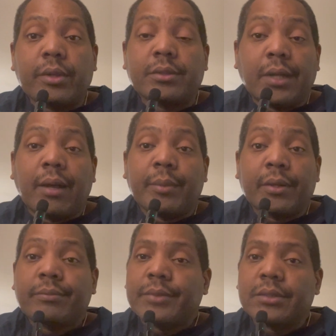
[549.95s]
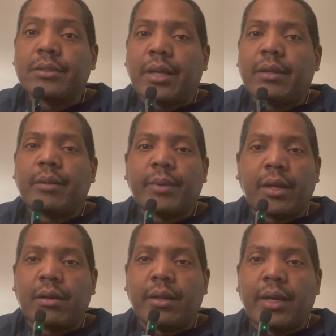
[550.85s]
It's a lot, man. It's a lot. I'm
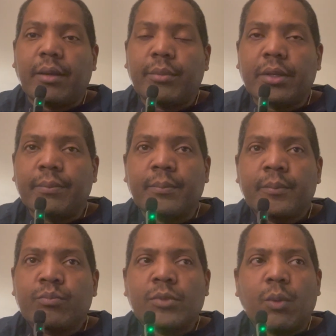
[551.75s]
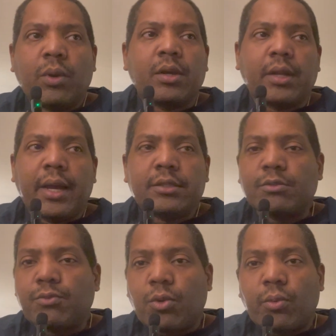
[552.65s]
not gonna lie. I mean, one class
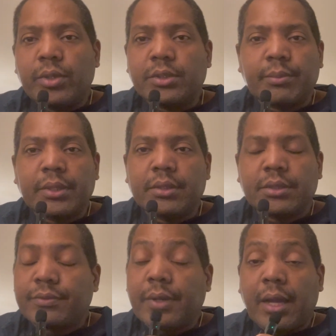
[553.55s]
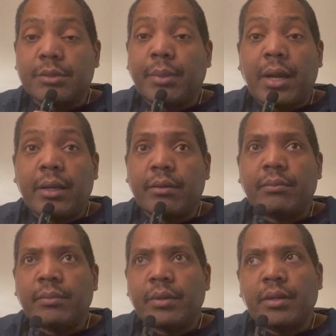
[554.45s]
in 4 weeks. I mean, it just flies by, and
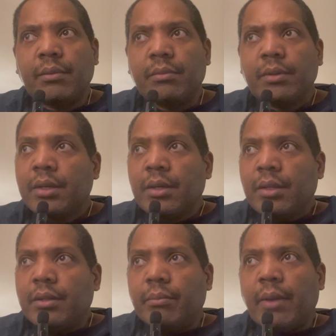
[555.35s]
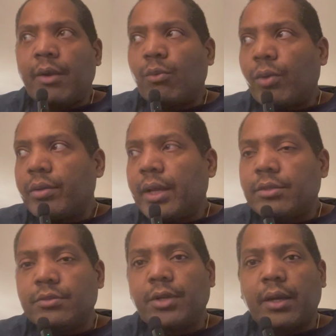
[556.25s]
the amount of work that
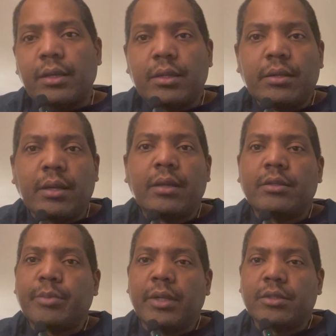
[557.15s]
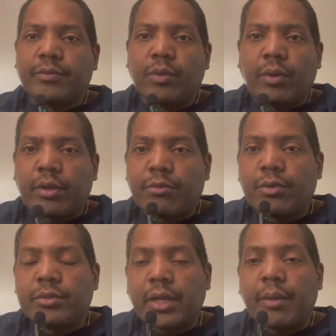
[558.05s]
you're trying to get done, especially if you're working
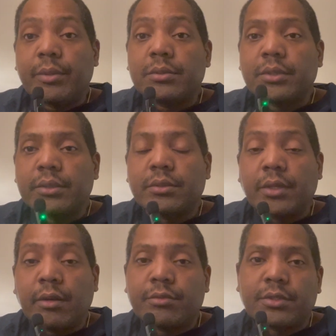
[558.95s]
full time, it's tough.